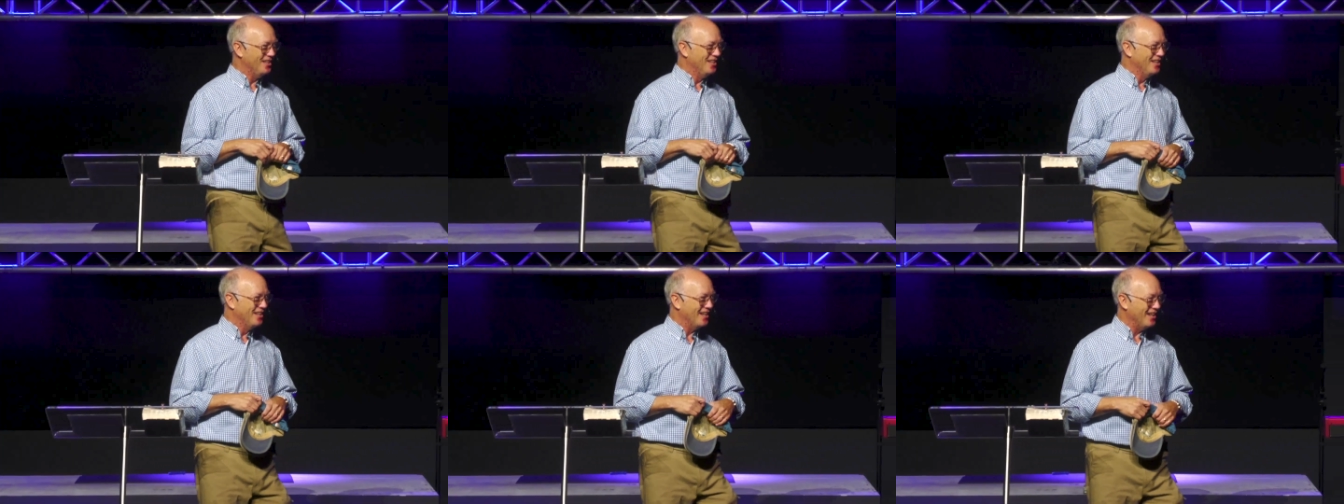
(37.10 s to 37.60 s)

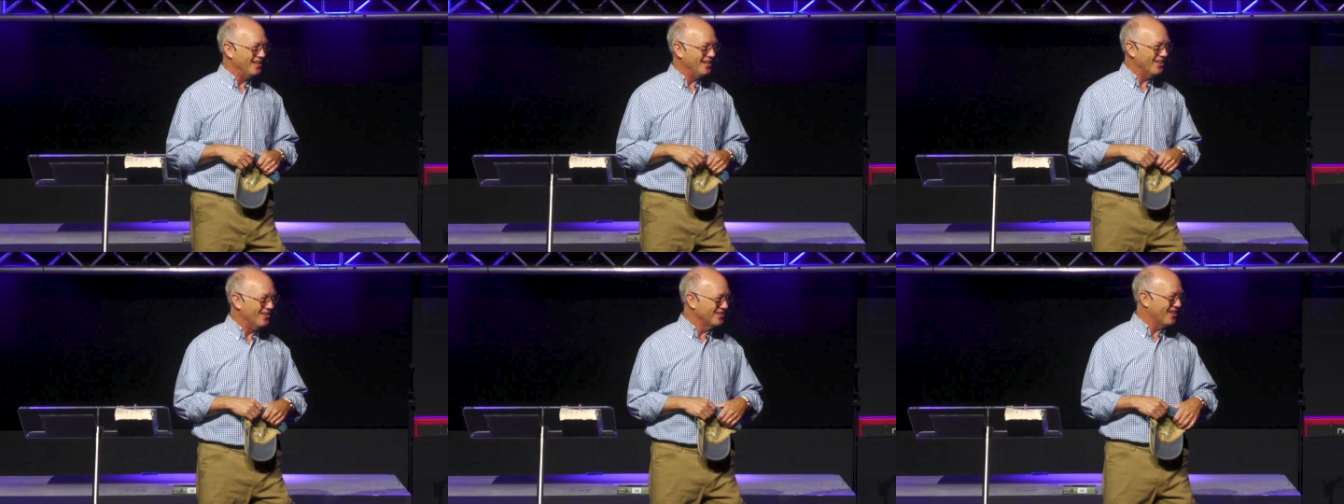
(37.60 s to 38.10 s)
in
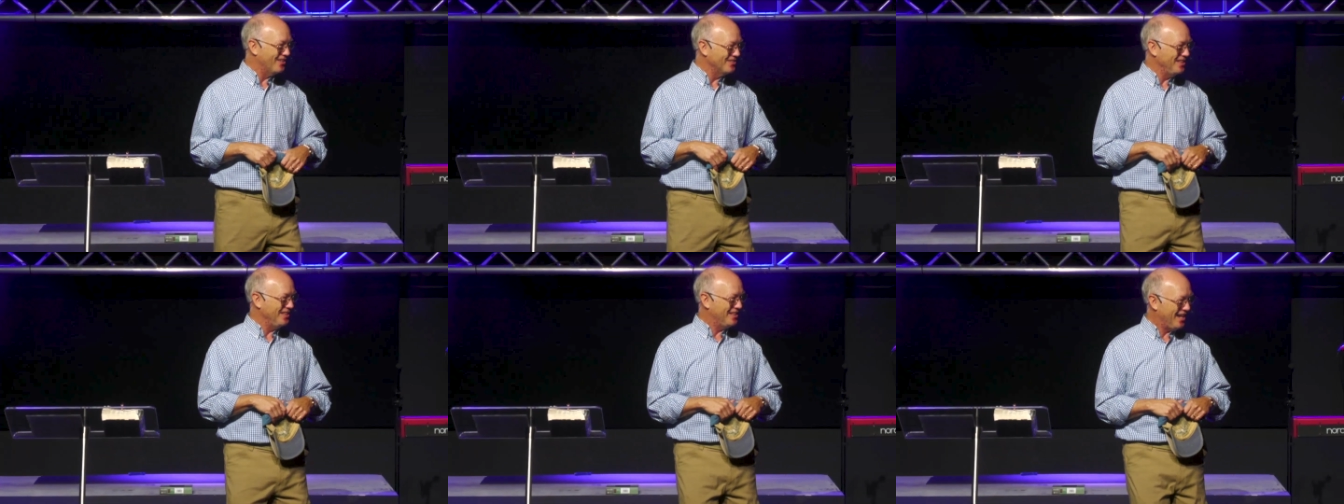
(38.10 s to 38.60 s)

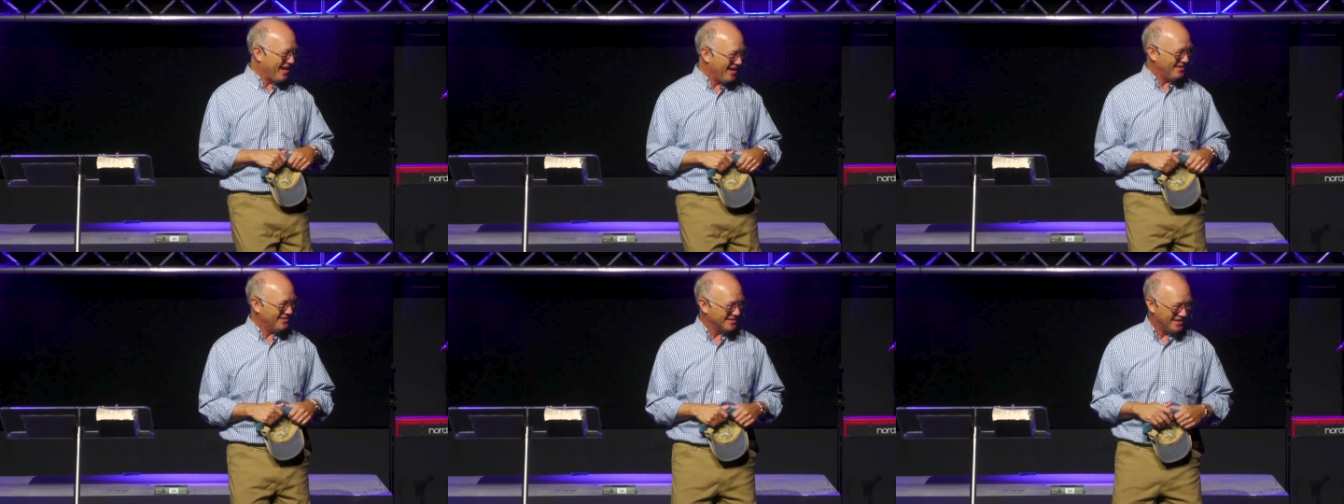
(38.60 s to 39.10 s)
Oconee
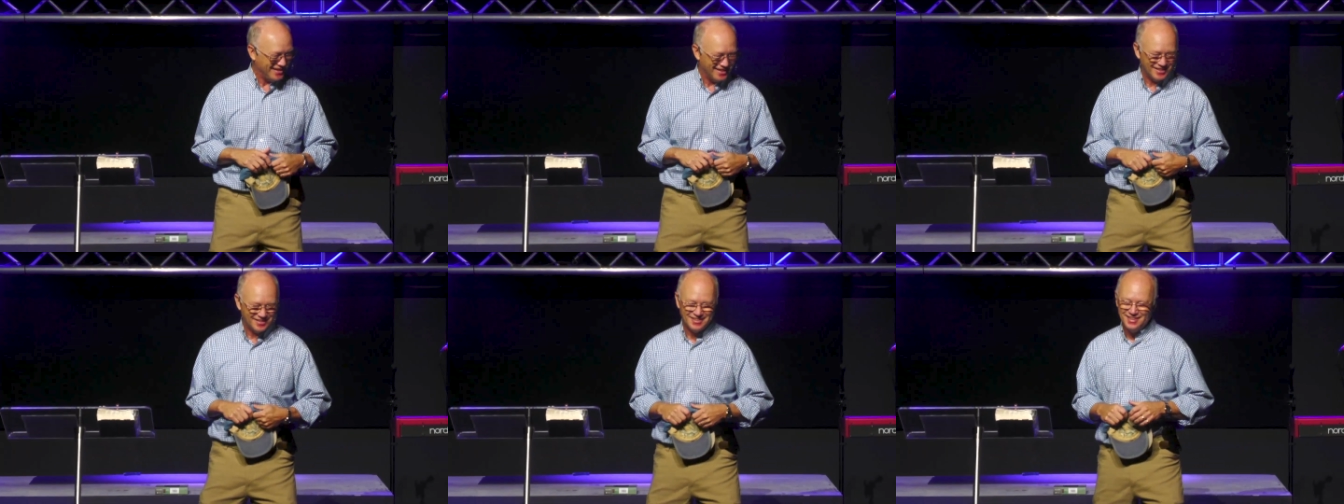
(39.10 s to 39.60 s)
County.
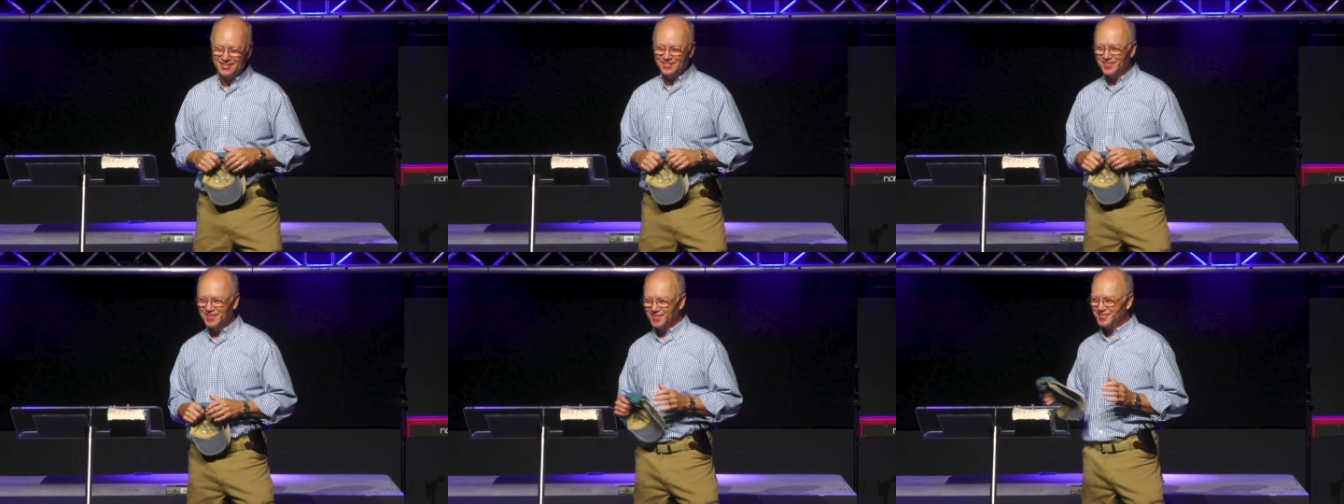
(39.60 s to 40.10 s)
And we're
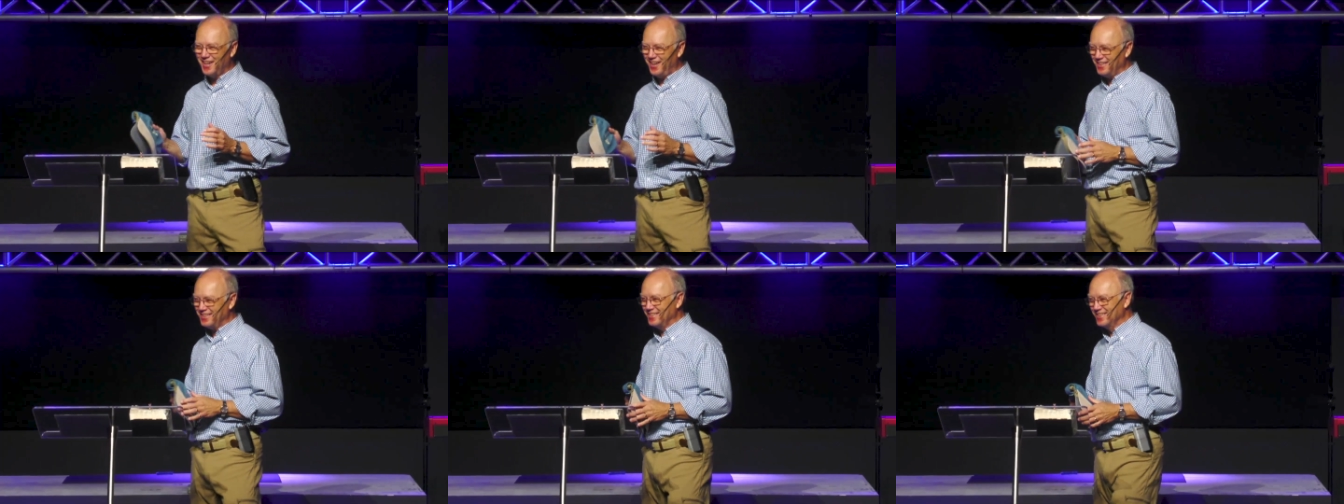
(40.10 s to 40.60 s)
going to
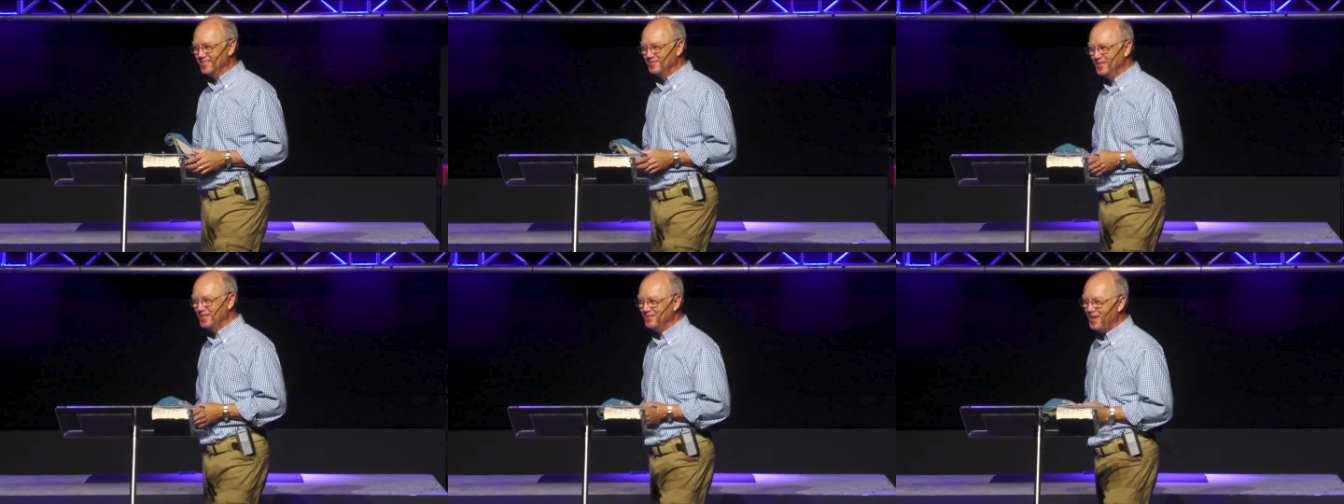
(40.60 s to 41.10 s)
talk a little
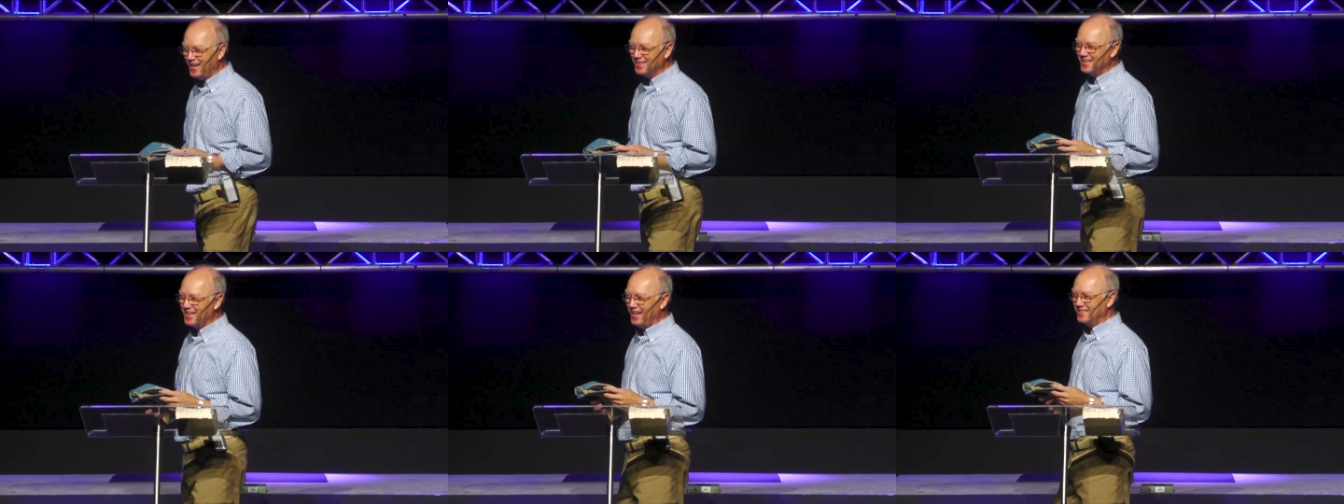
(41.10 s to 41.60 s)
bit about
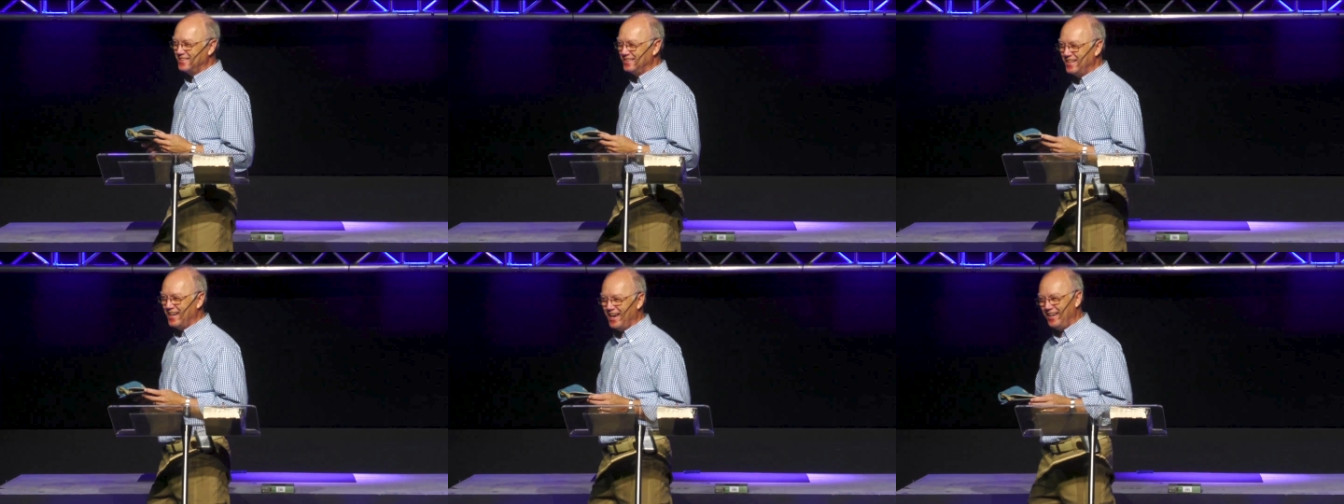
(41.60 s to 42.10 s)
that
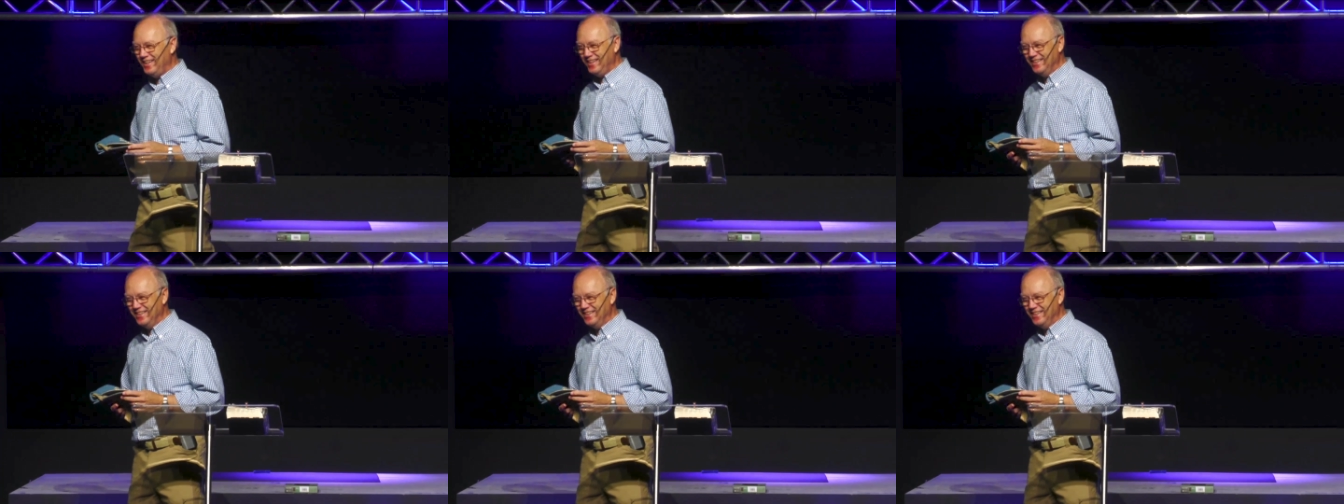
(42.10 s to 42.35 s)
today.